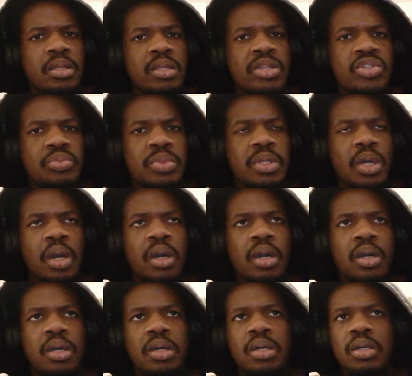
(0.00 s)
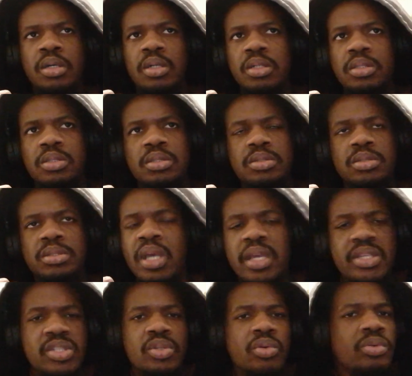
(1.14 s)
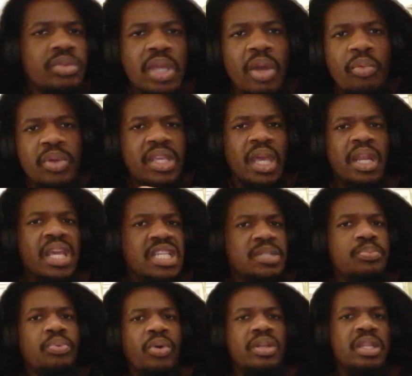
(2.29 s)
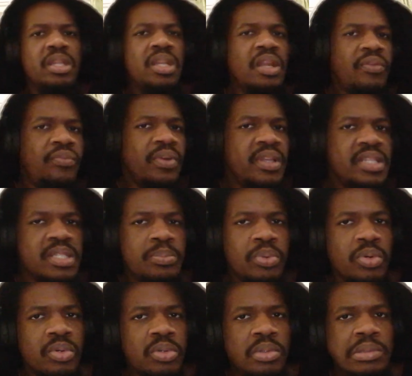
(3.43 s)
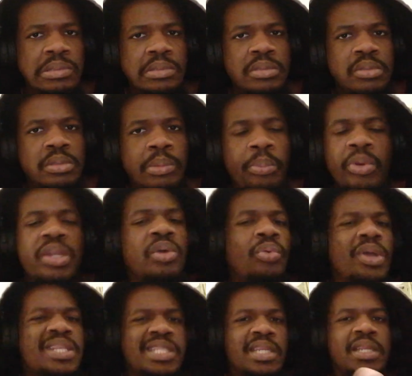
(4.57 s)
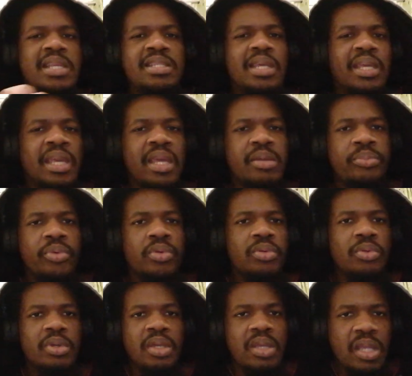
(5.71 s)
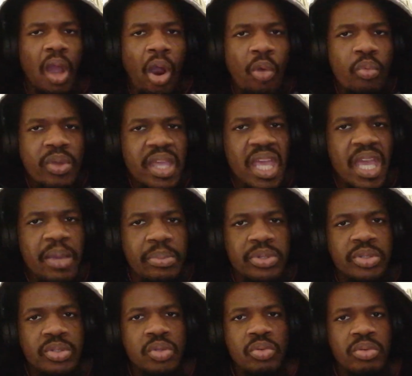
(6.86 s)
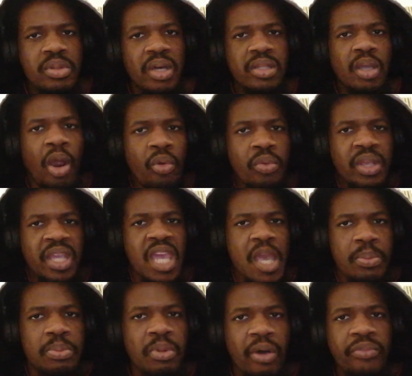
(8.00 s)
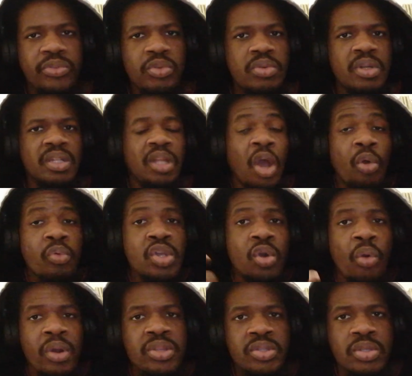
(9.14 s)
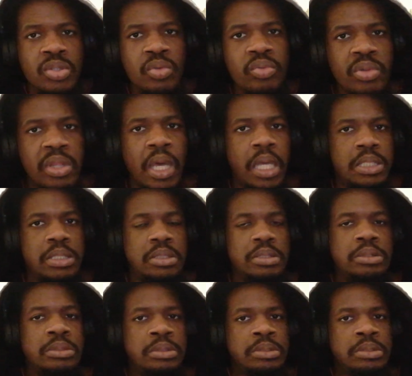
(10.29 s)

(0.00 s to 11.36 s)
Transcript: Is me, uh, yeah, so yeah, we can exploit the defense, bro. But the question is again, bro, are we able to do that? Are we capable of doing that? Are we going to do that?